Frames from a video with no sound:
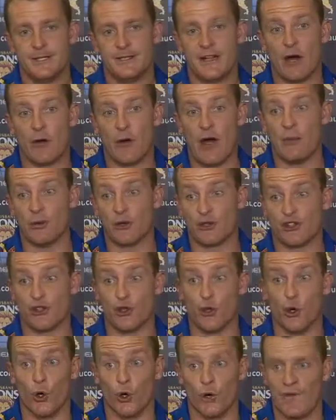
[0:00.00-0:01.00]
they were able to
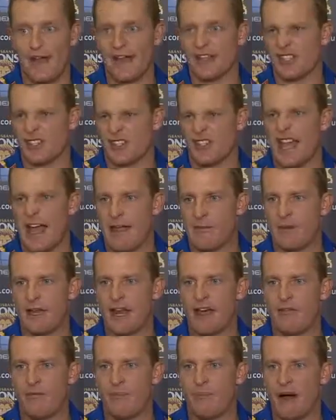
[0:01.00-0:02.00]
score, and that just gave them
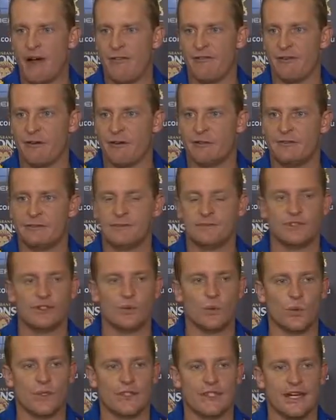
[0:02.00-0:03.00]
enough buffer
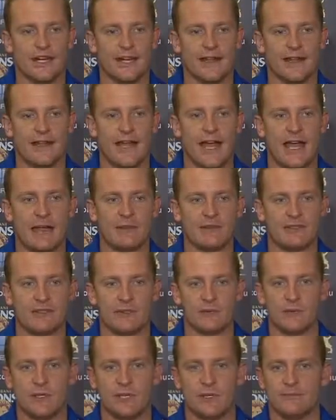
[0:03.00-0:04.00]
towards the end of the game
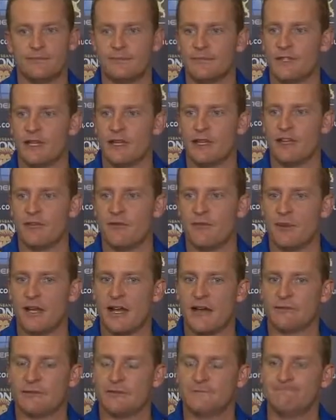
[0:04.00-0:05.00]
to give them
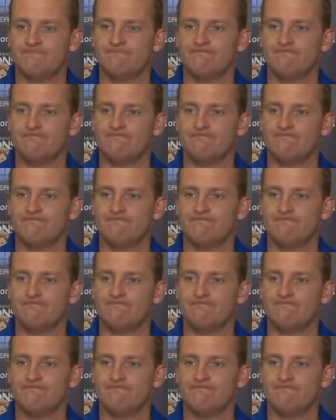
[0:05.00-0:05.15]
enough.